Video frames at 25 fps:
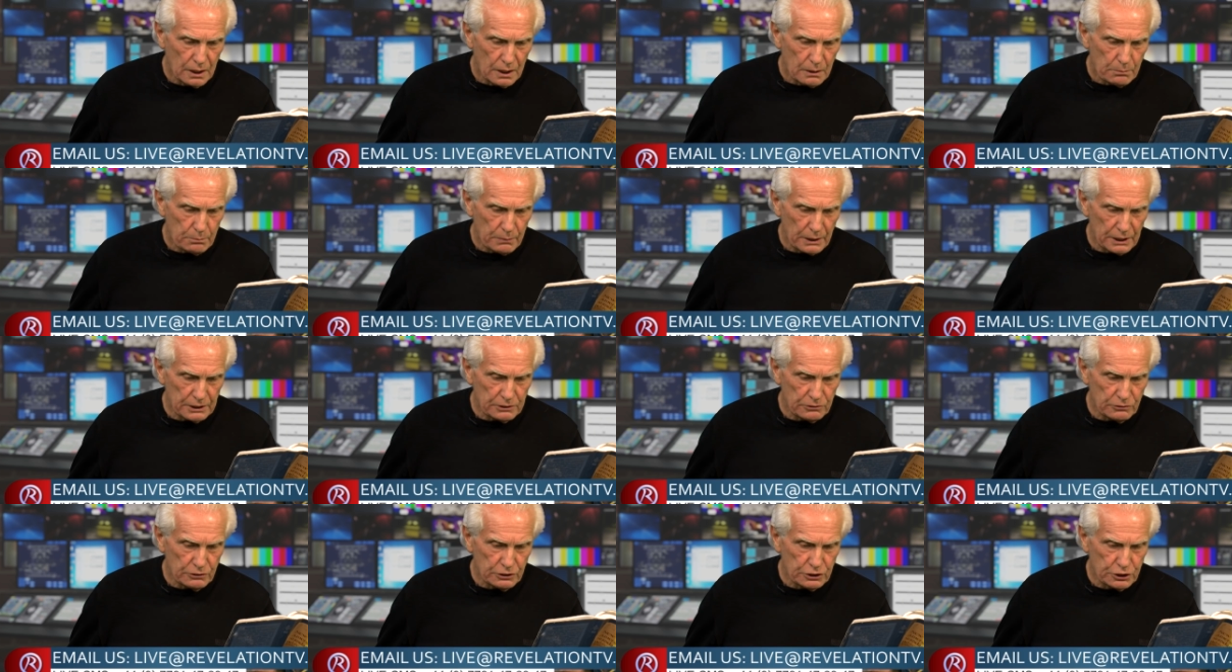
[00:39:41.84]
by
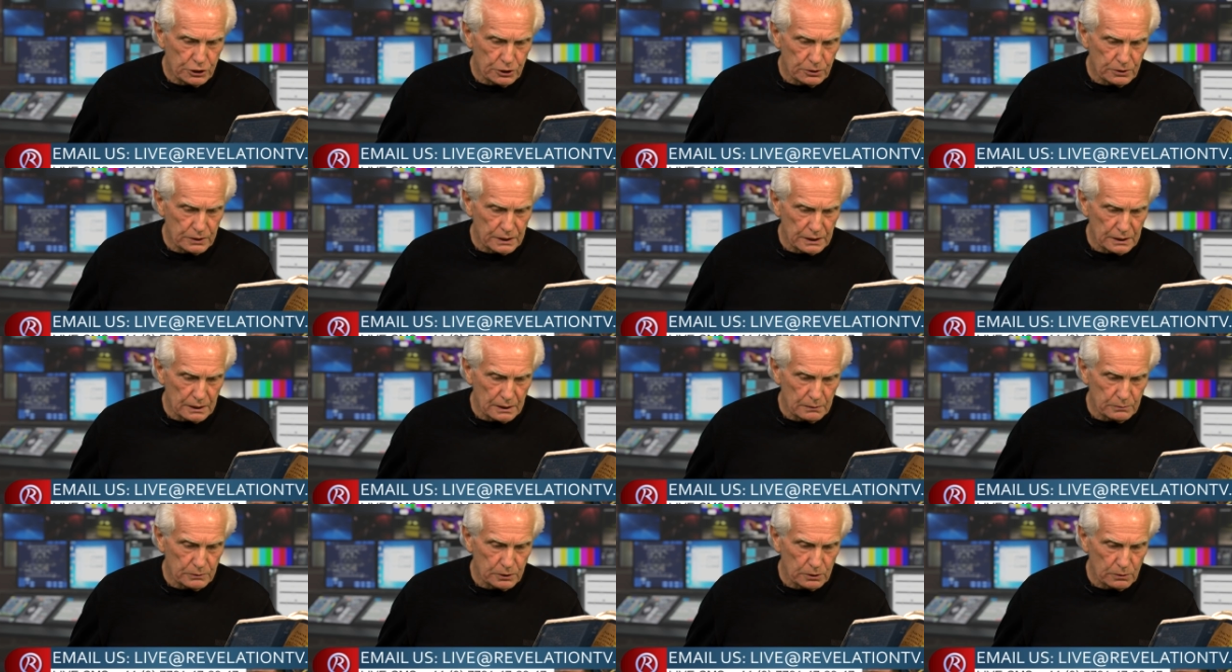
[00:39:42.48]
reducing
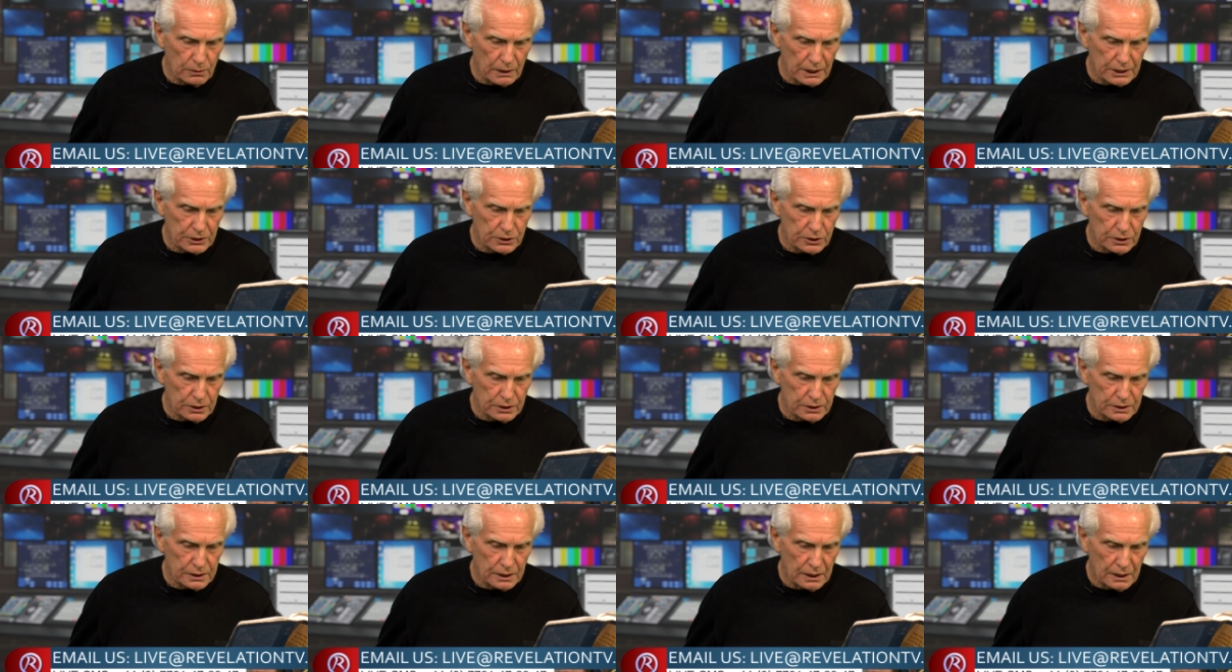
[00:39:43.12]
them to
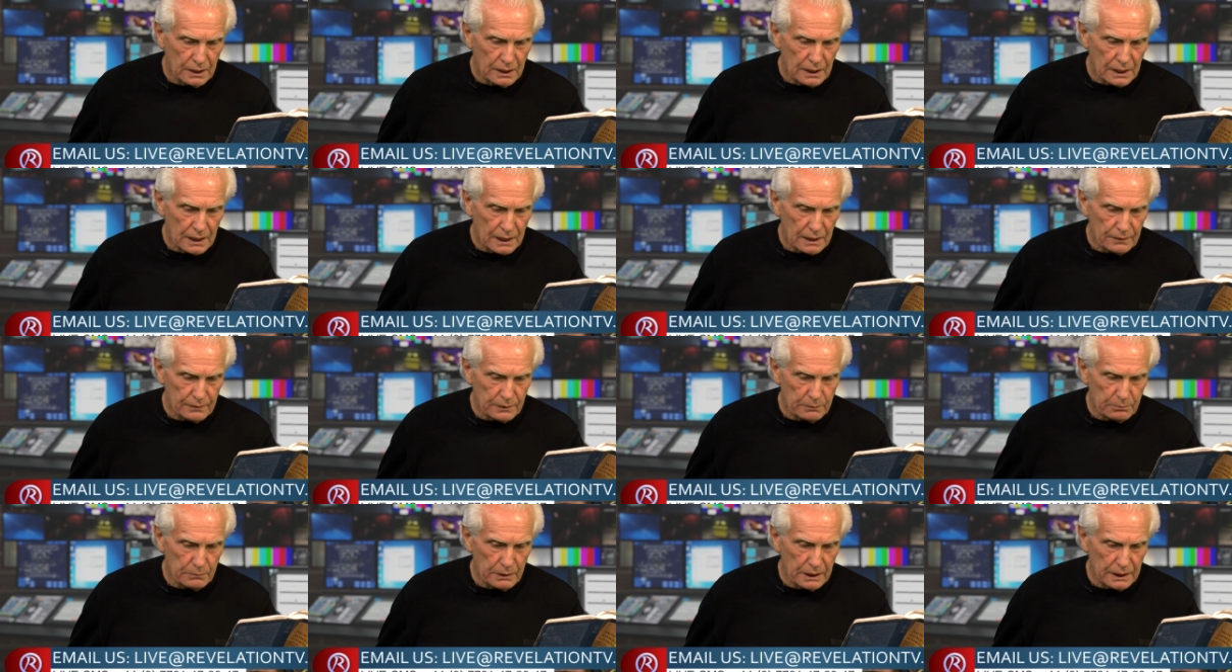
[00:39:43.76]
ashes,
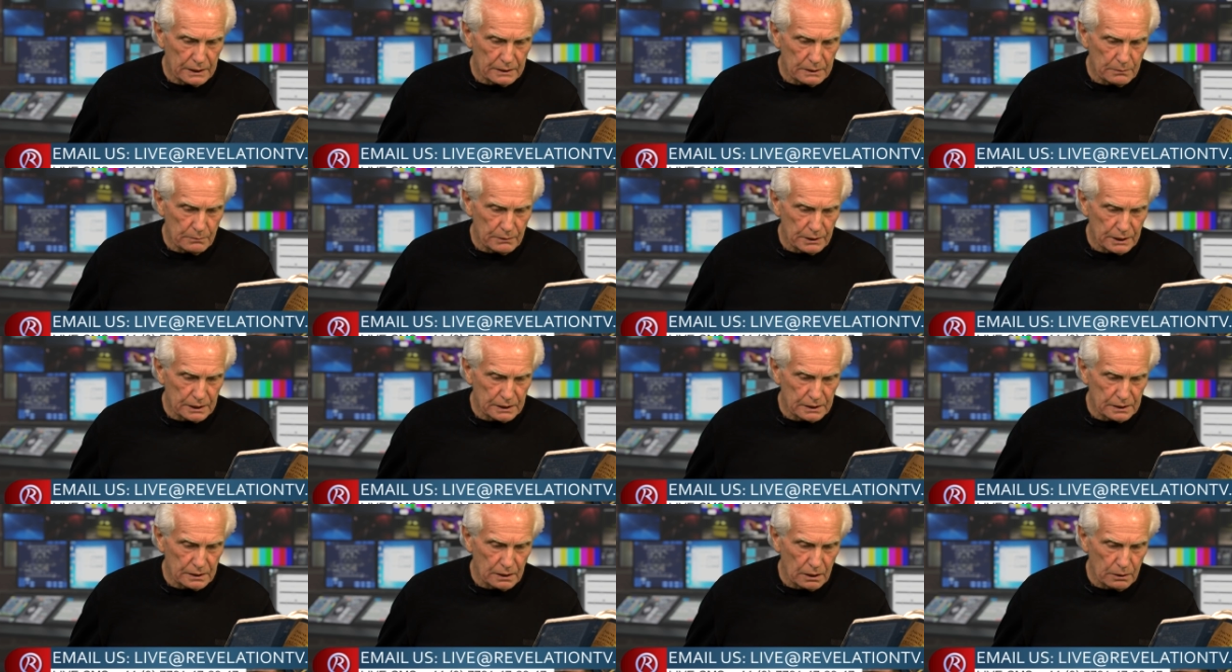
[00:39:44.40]
having made them an
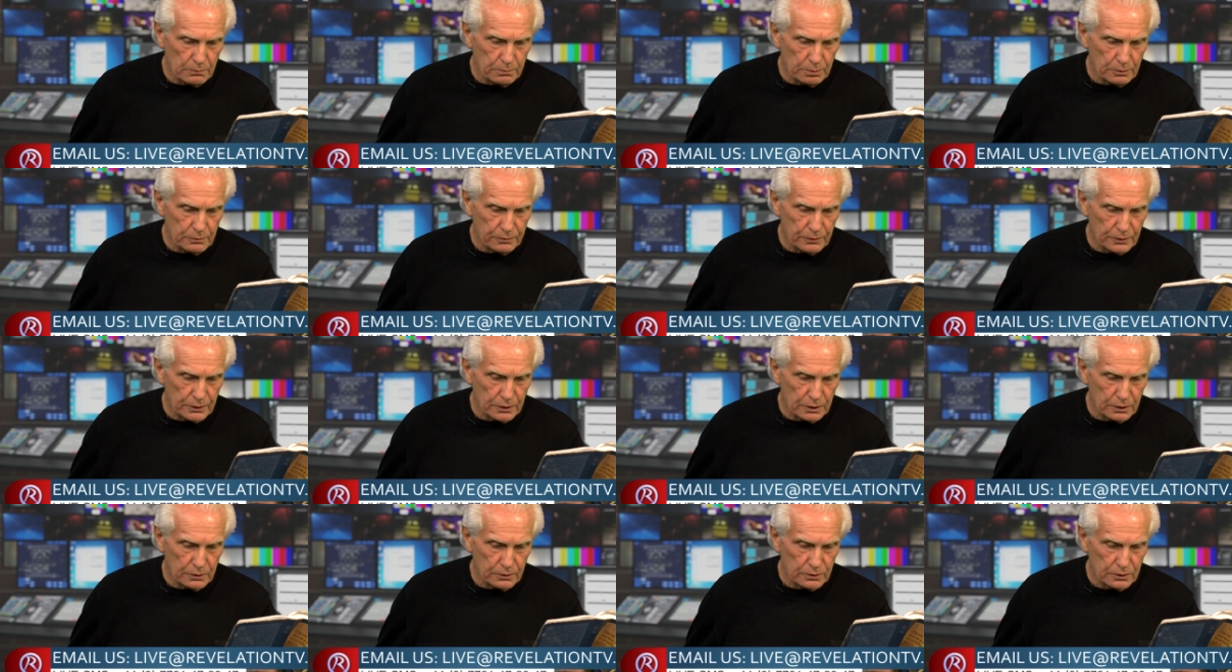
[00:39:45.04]
example for
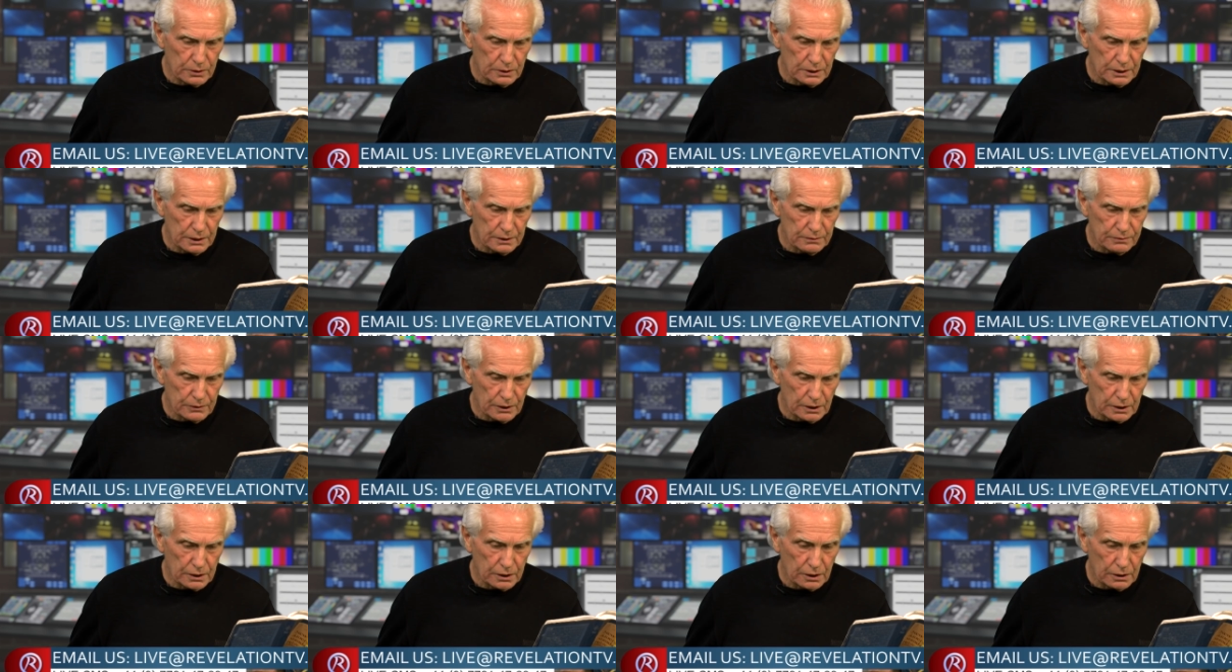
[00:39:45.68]
those who lived
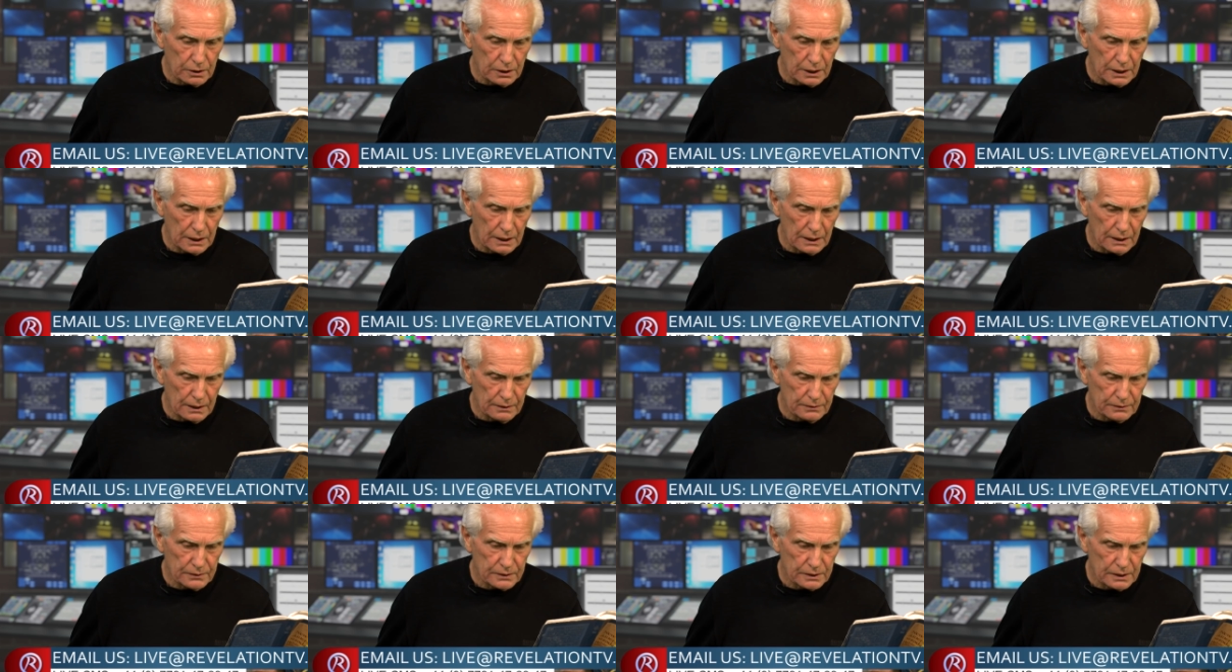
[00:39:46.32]
ungodly
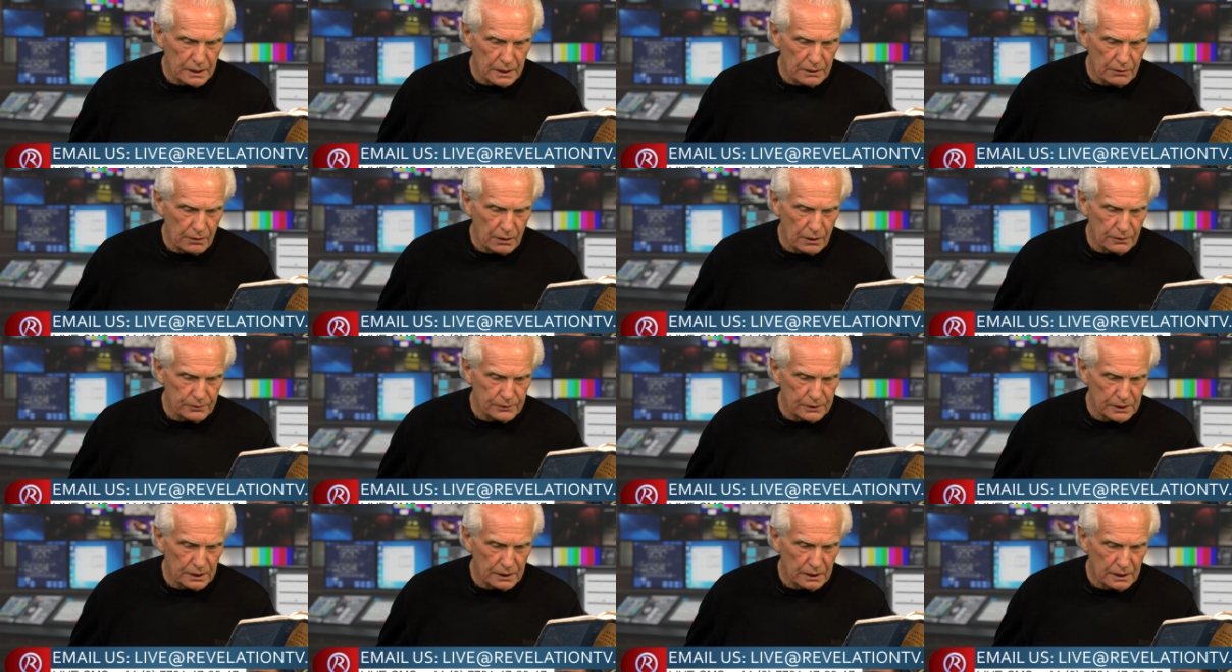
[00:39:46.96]
lives
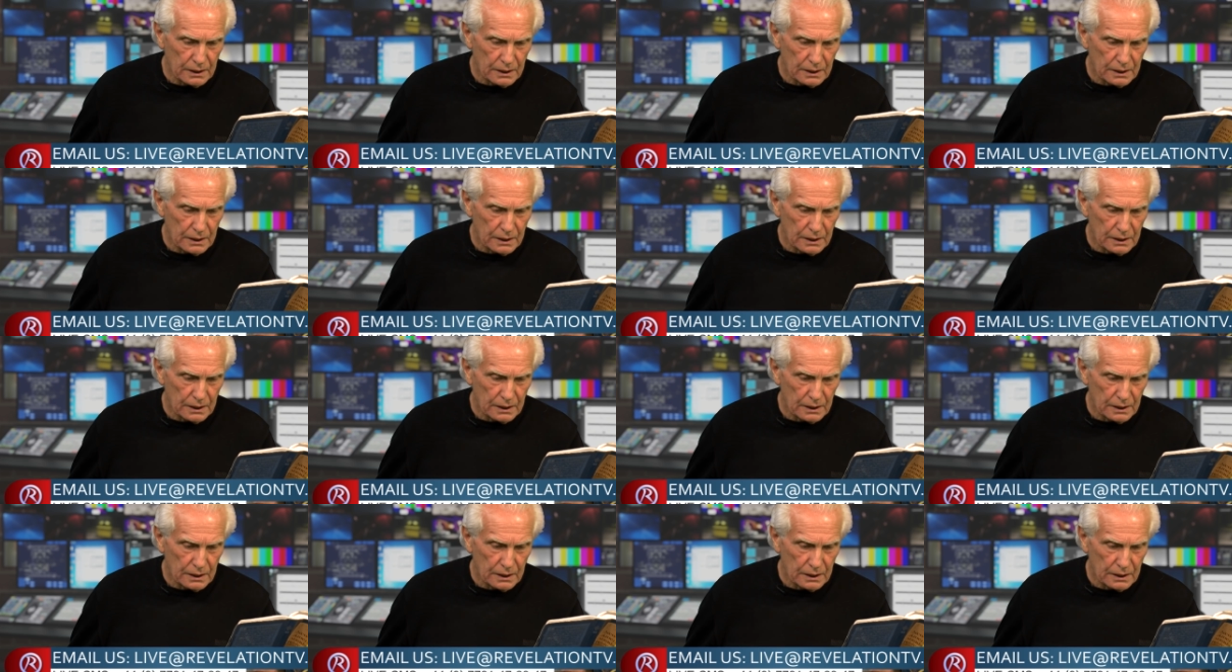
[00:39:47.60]
thereafter,